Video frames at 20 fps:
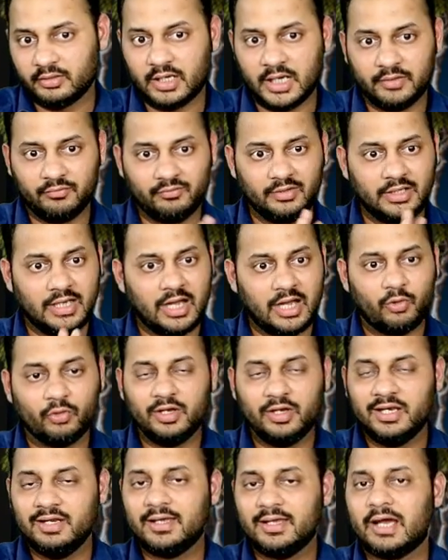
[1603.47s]
I will
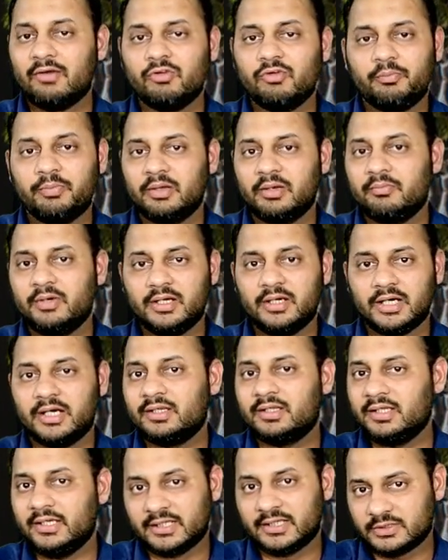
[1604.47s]
only have a payment
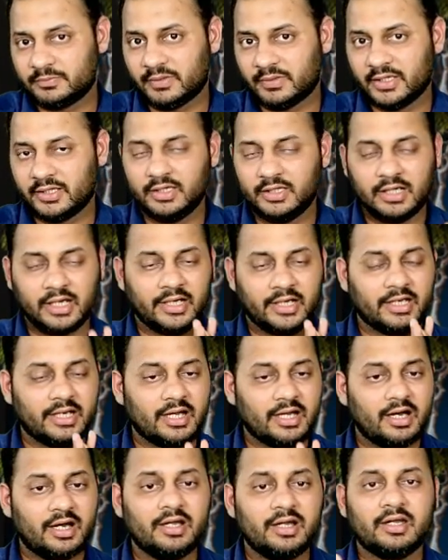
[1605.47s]
at the expiry. I
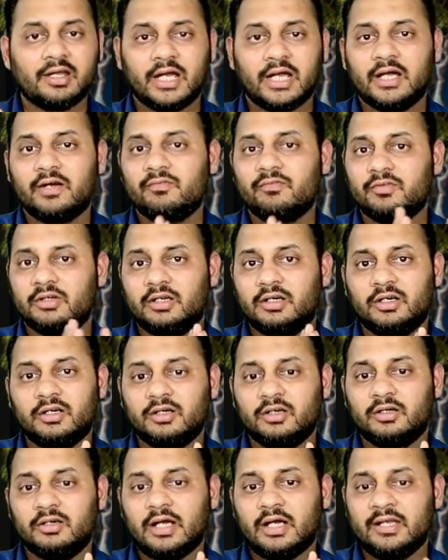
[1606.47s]
can't have
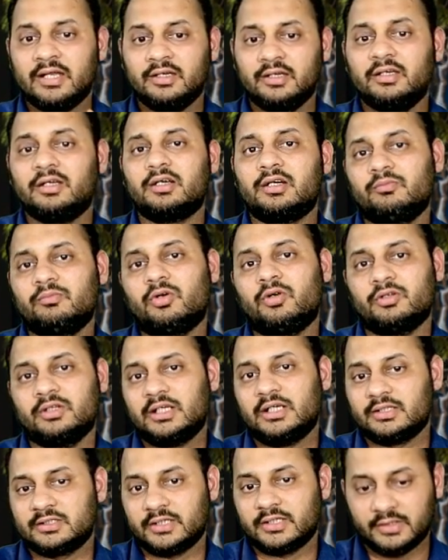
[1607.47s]
an income on
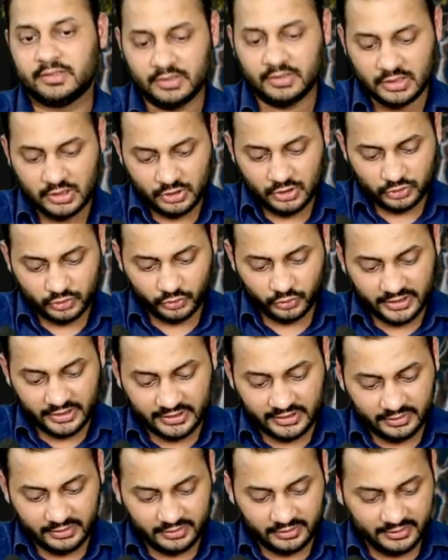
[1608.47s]
that side. So you
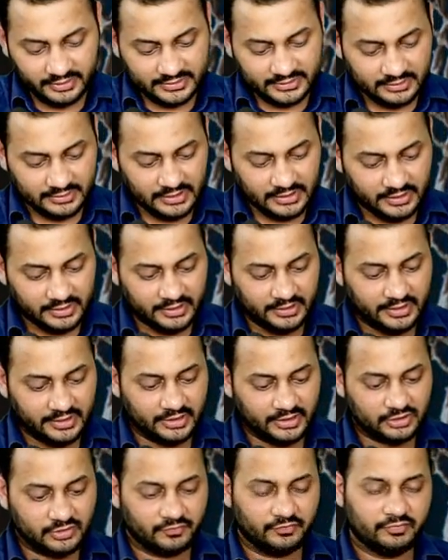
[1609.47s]
can clearly see that in
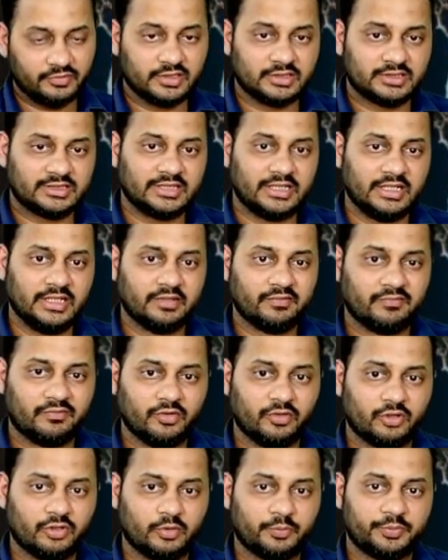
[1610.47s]
case of a selling
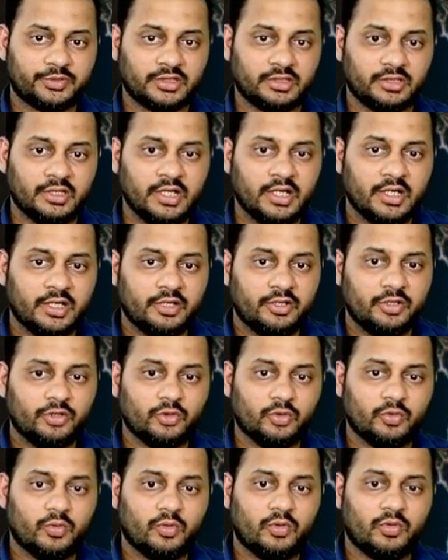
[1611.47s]
floor option,
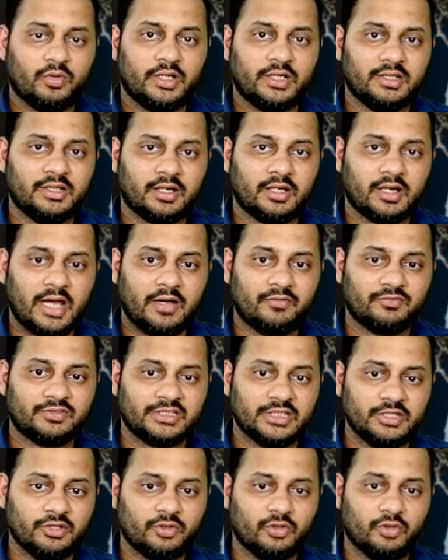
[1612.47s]
you either have
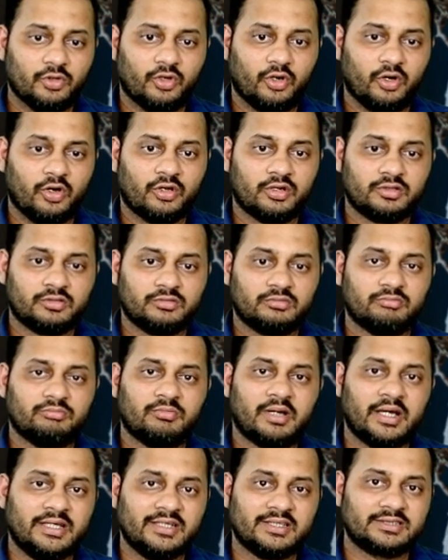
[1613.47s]
0 or
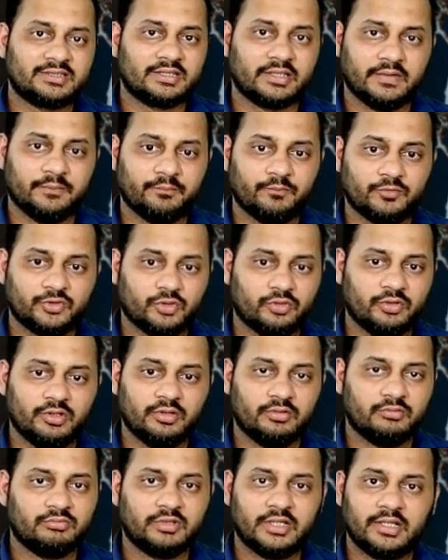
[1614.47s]
-3. So
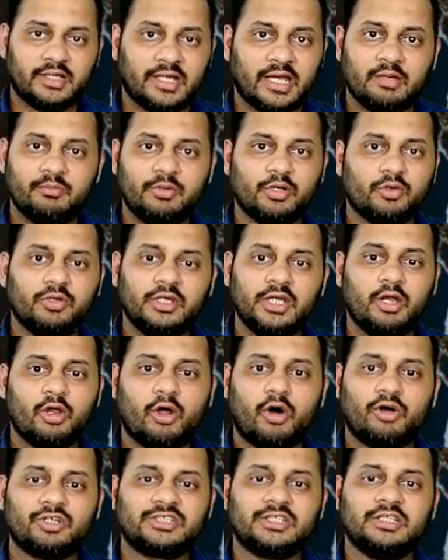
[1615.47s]
there can be only
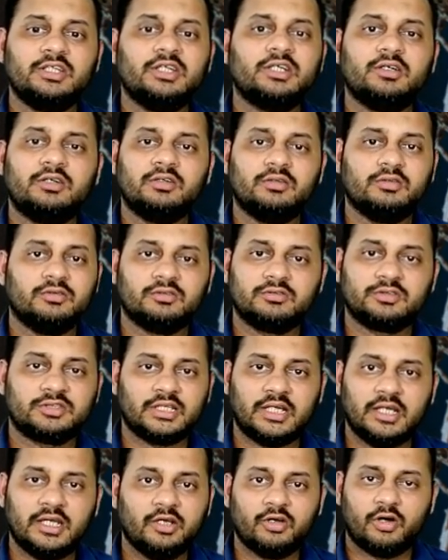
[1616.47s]
loss in the
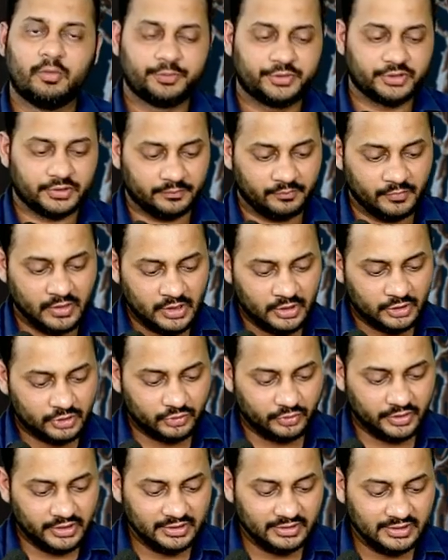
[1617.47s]
selling option.
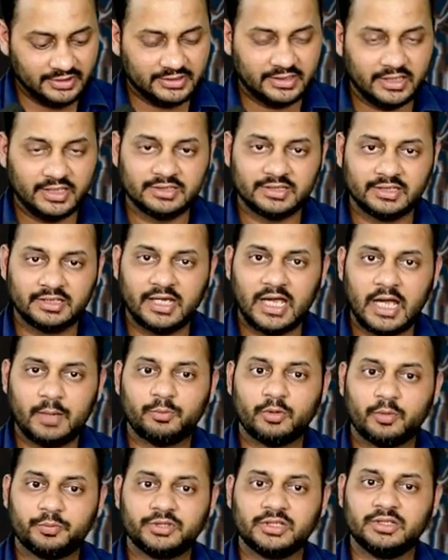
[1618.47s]
So in this case, in
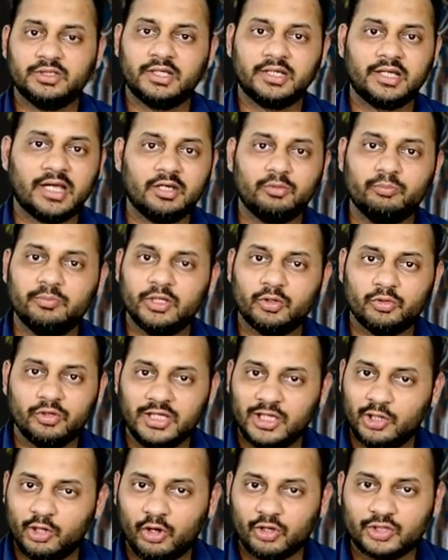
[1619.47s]
cap option, there can be
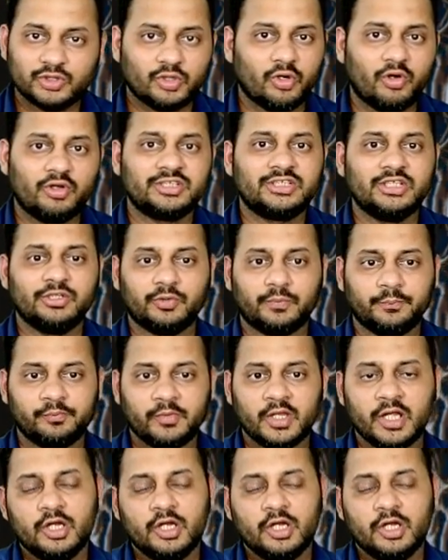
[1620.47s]
only loss or 0.